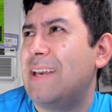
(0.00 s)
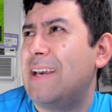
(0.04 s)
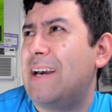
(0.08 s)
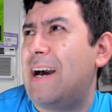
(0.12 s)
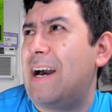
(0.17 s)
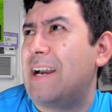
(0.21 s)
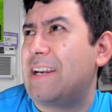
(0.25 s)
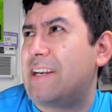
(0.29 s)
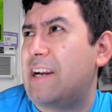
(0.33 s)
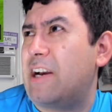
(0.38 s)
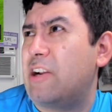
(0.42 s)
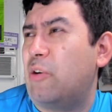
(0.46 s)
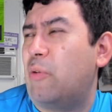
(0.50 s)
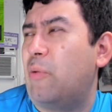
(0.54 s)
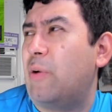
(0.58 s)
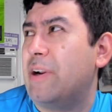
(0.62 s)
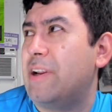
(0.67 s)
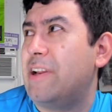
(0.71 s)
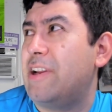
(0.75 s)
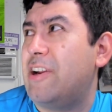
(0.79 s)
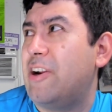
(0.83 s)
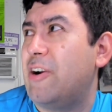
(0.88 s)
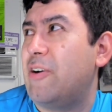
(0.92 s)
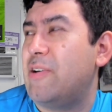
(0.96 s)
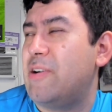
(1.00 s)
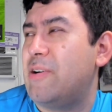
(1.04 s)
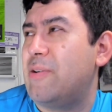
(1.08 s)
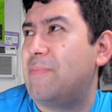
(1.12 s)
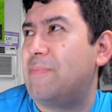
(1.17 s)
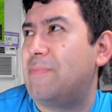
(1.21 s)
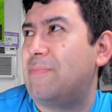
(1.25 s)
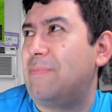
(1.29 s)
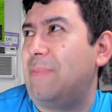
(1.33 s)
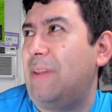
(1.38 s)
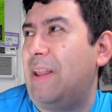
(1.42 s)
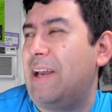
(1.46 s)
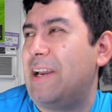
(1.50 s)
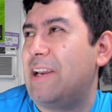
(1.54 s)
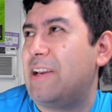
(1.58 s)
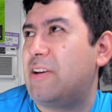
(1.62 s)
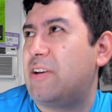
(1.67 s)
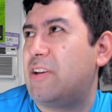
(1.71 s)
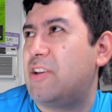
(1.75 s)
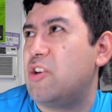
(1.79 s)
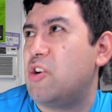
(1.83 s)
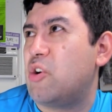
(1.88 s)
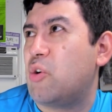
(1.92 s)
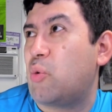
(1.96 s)
I kind of want to hear
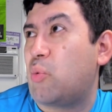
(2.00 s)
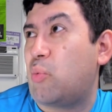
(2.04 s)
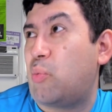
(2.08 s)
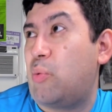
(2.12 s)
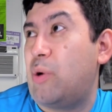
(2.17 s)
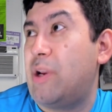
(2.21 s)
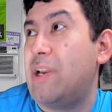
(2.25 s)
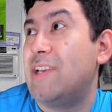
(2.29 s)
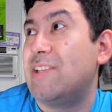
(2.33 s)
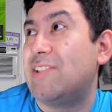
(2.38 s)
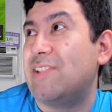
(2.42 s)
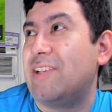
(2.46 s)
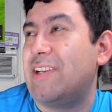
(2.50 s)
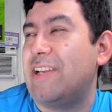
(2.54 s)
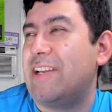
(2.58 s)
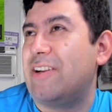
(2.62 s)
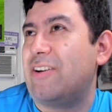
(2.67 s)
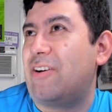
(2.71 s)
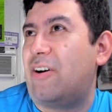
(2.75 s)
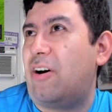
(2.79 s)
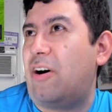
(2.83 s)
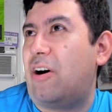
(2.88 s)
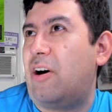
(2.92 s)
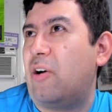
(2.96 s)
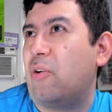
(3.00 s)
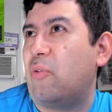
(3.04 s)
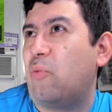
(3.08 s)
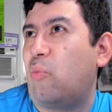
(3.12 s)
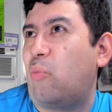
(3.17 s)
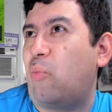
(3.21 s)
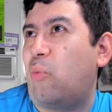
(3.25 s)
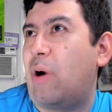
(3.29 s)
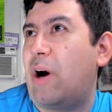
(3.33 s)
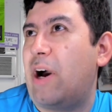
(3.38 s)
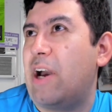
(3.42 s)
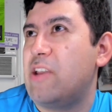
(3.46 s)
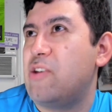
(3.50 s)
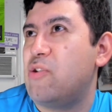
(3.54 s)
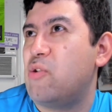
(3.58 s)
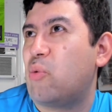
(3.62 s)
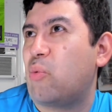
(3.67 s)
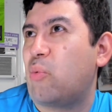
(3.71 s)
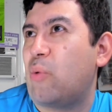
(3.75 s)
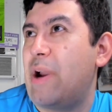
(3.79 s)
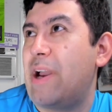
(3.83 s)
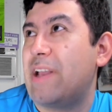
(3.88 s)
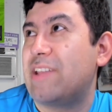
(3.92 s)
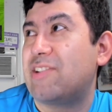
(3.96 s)
your reasoning on why you
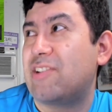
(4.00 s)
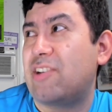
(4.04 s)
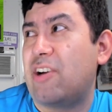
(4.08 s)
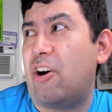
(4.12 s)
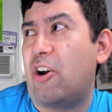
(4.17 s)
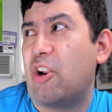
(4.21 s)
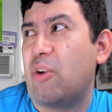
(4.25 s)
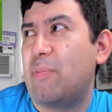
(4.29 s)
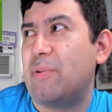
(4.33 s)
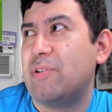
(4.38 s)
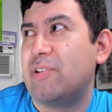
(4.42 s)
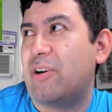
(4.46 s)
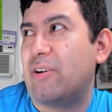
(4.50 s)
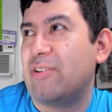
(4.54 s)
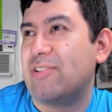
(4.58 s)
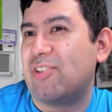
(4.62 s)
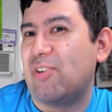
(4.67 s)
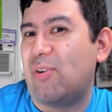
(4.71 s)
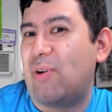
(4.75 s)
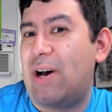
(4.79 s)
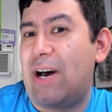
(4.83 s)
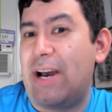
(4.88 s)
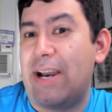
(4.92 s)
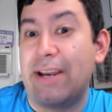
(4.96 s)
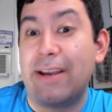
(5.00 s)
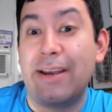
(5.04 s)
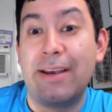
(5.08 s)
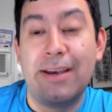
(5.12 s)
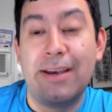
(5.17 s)
ranked Connor Bedard so high.